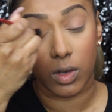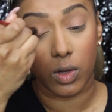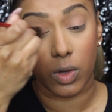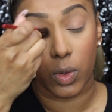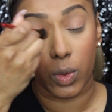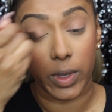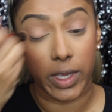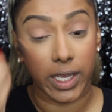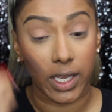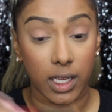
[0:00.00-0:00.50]

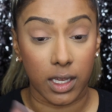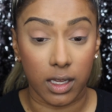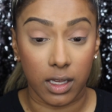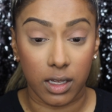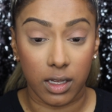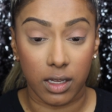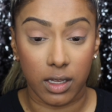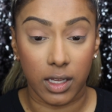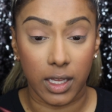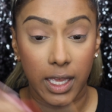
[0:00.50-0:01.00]

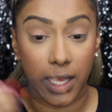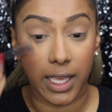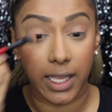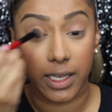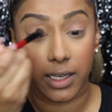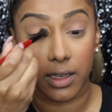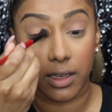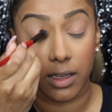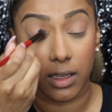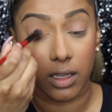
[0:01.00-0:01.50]
quick
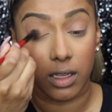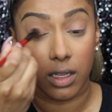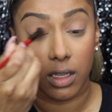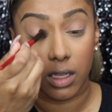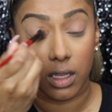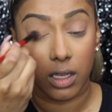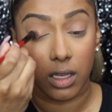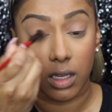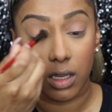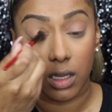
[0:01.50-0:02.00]
and
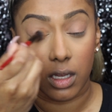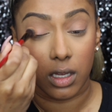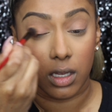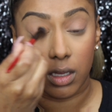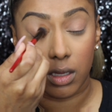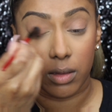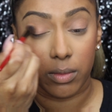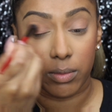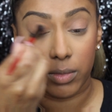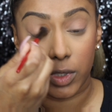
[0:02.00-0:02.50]

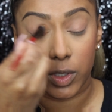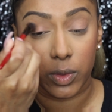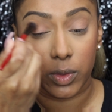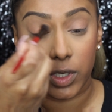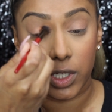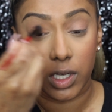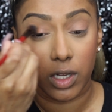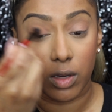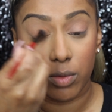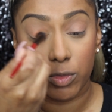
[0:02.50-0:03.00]

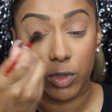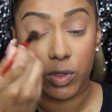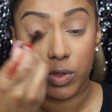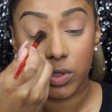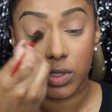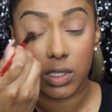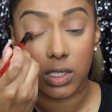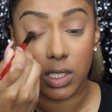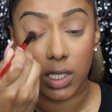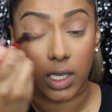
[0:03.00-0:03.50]
muted
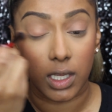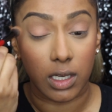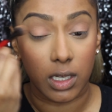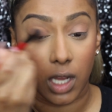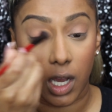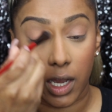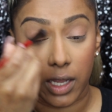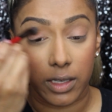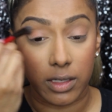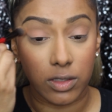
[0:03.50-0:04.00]
almost, like
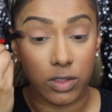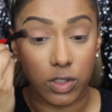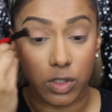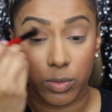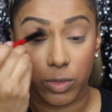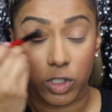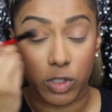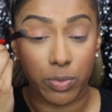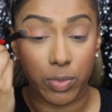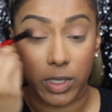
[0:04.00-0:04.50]
not
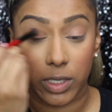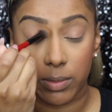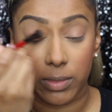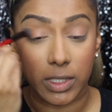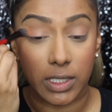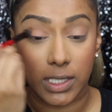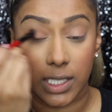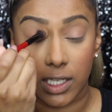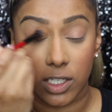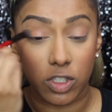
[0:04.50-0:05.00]
too much
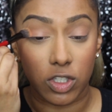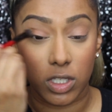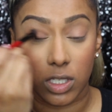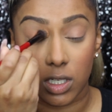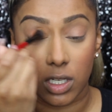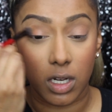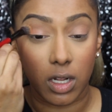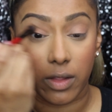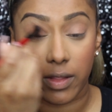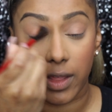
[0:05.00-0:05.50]
pigmentation and